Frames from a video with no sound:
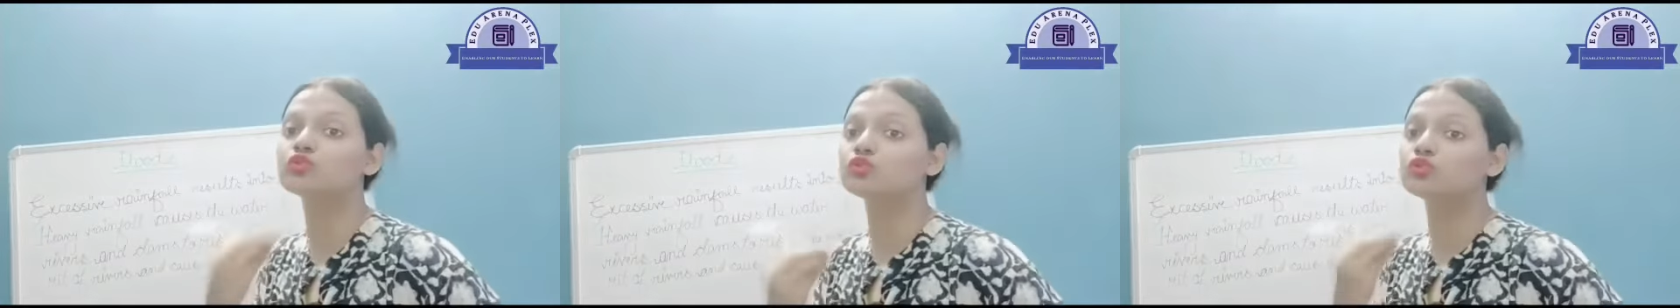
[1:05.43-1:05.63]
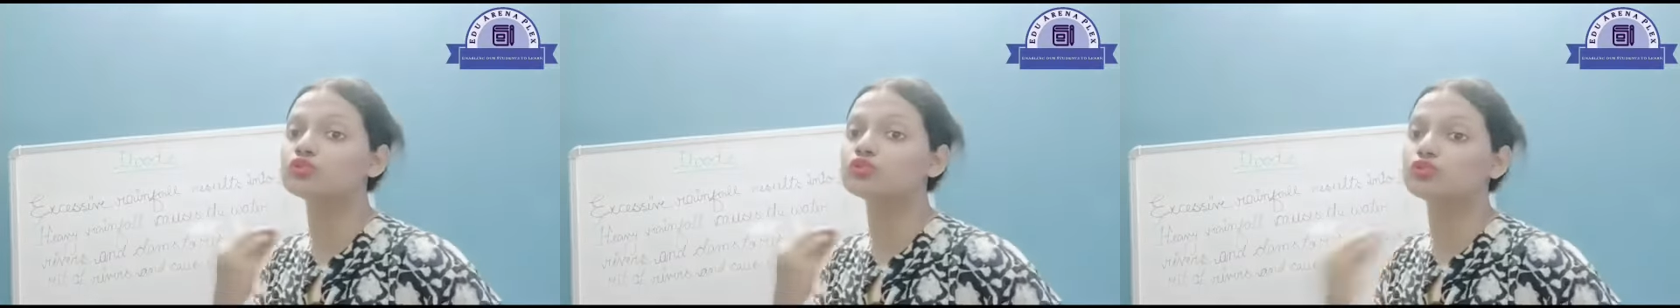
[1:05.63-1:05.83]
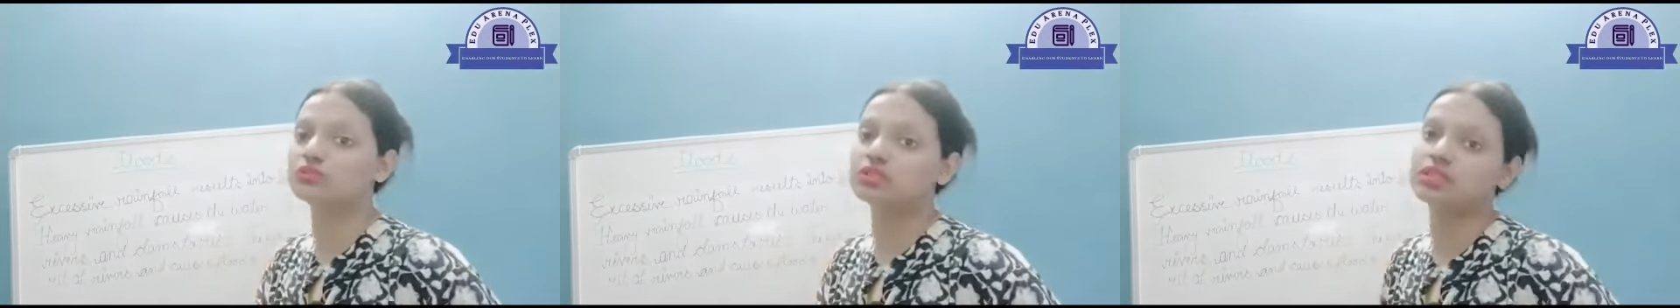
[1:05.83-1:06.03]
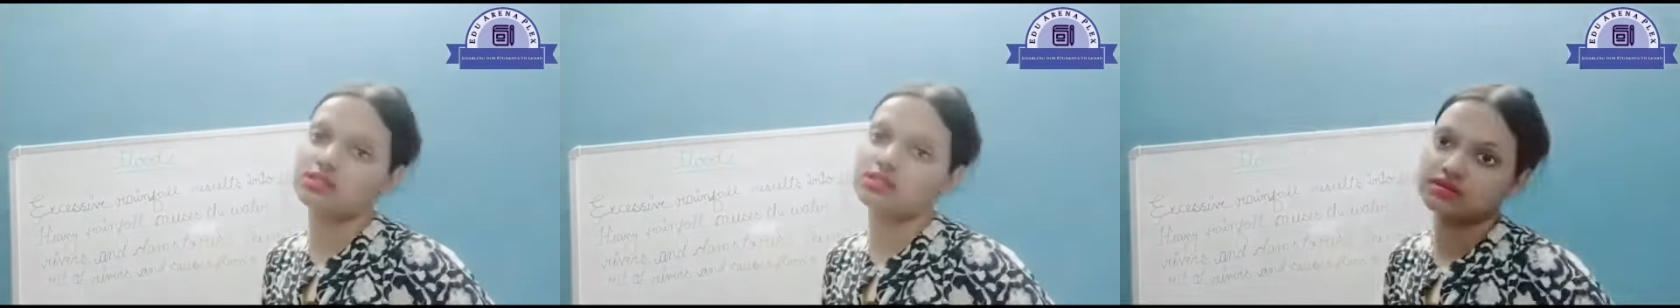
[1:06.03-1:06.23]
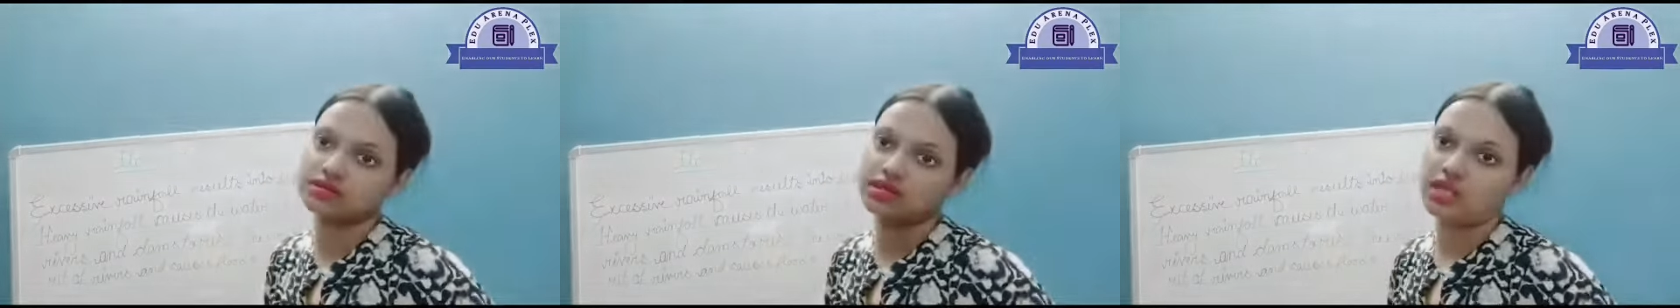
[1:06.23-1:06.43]
2 to 3
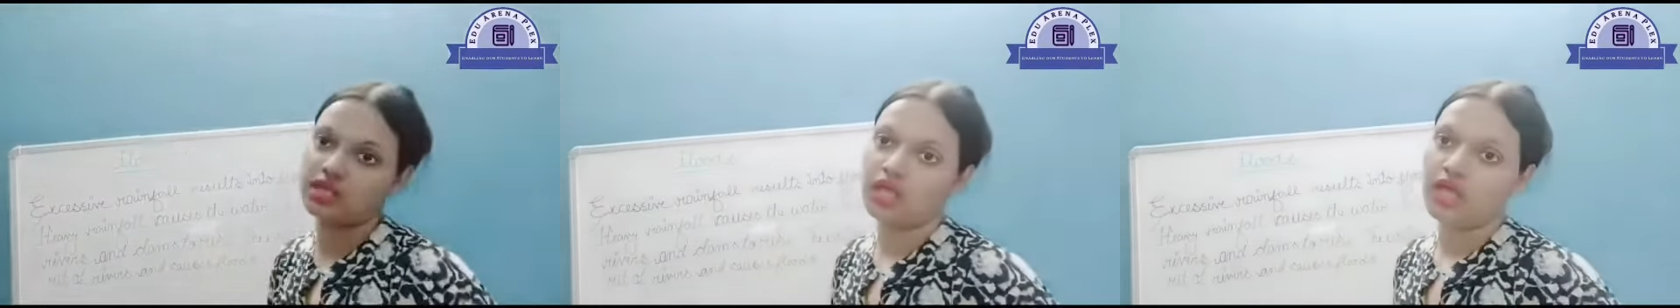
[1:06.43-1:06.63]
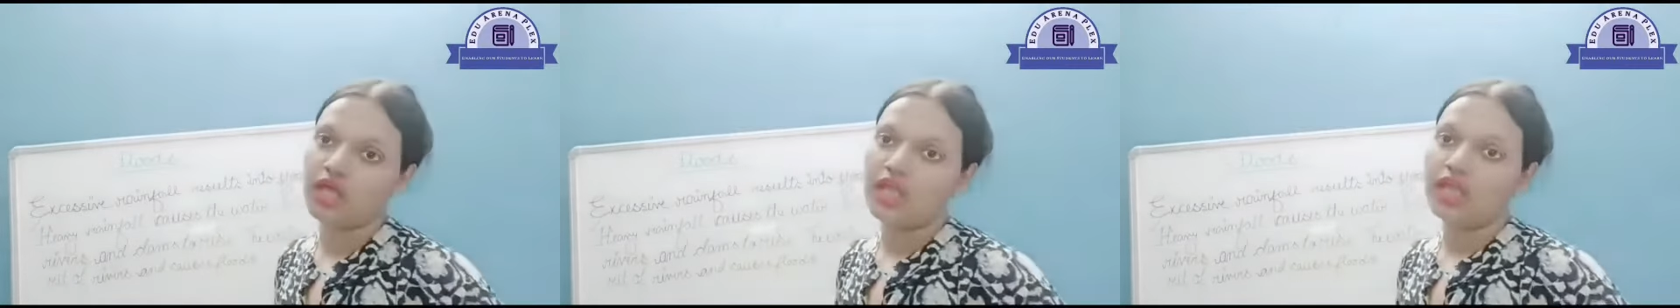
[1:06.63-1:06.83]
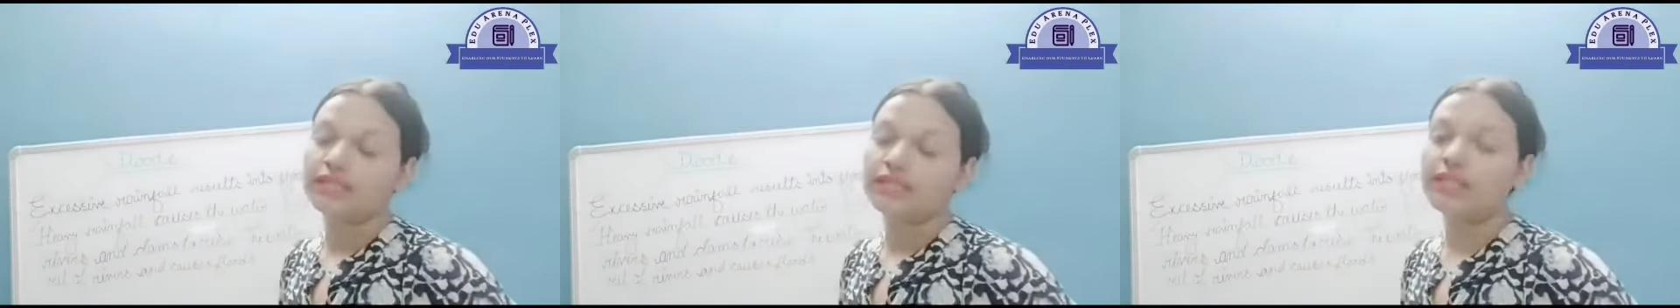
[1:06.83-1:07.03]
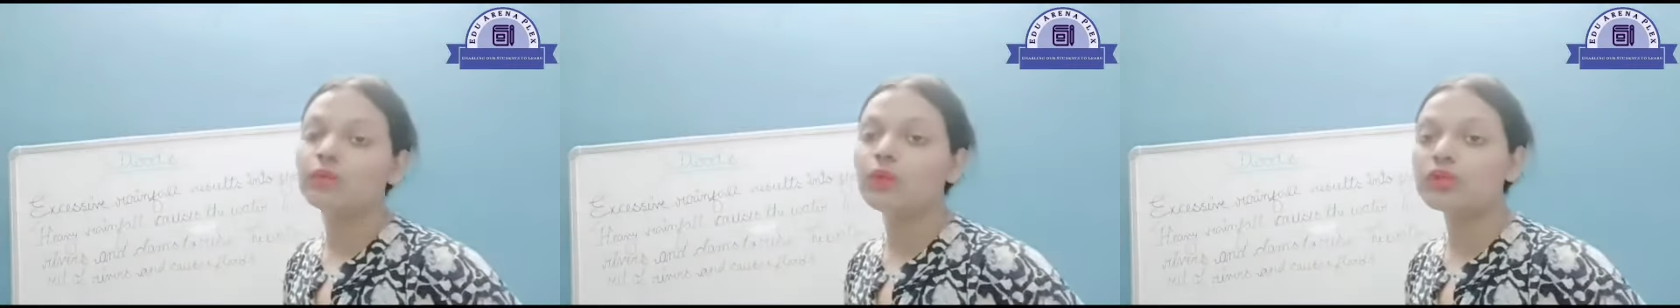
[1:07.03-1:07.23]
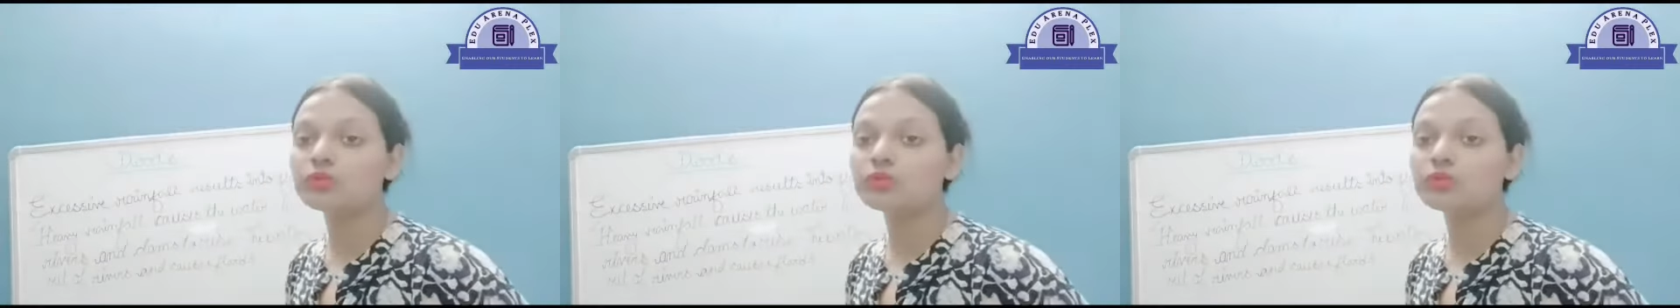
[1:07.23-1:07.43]
days,
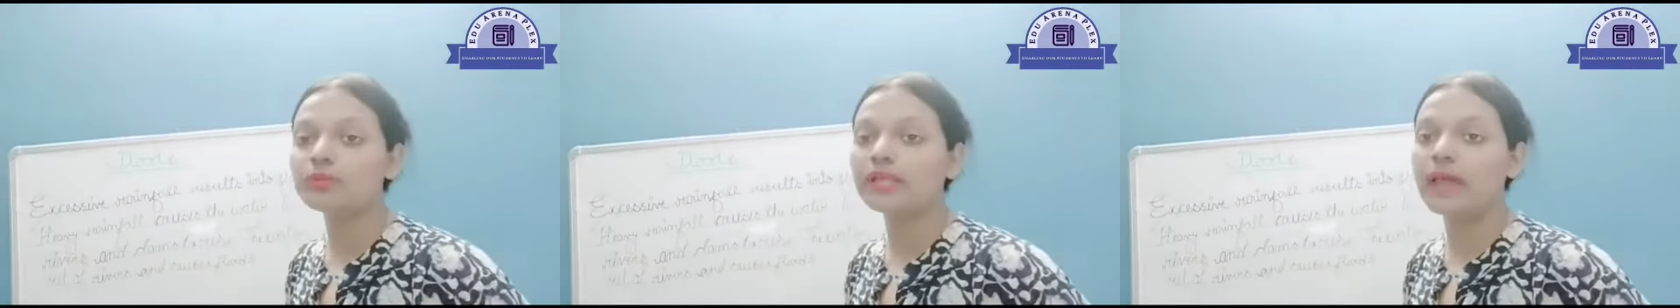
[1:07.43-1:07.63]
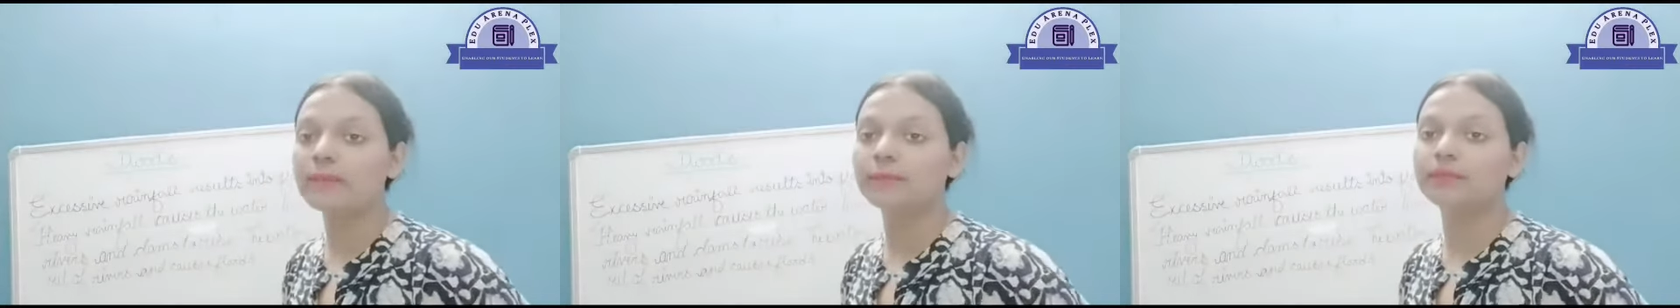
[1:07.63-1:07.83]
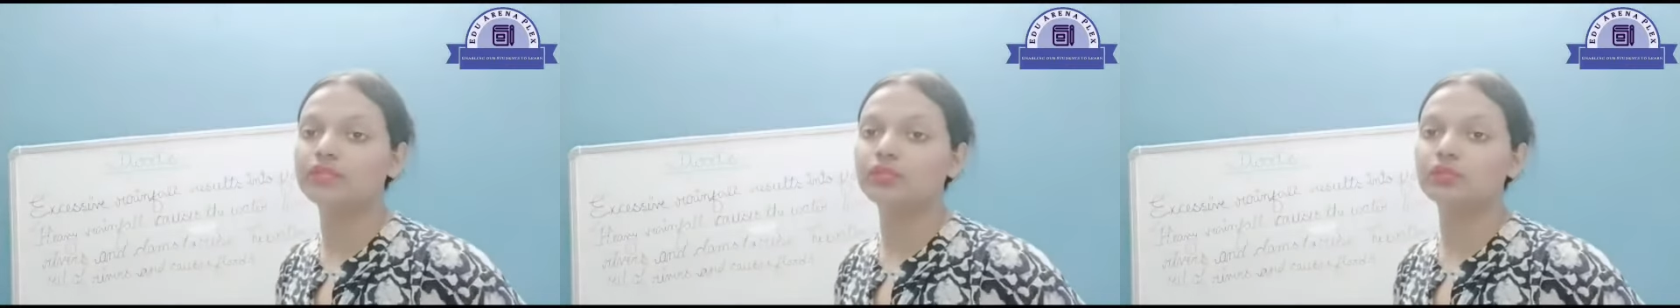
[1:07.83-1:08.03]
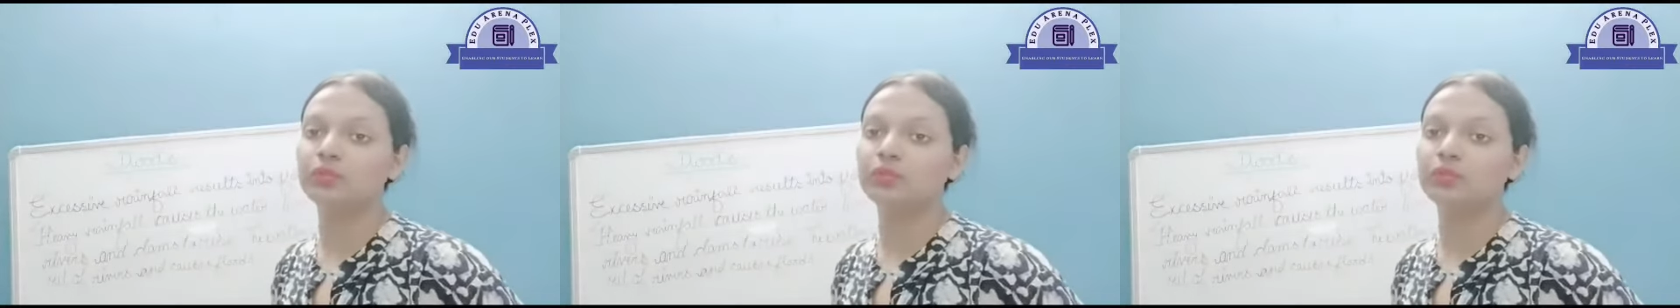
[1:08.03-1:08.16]
then what will happen?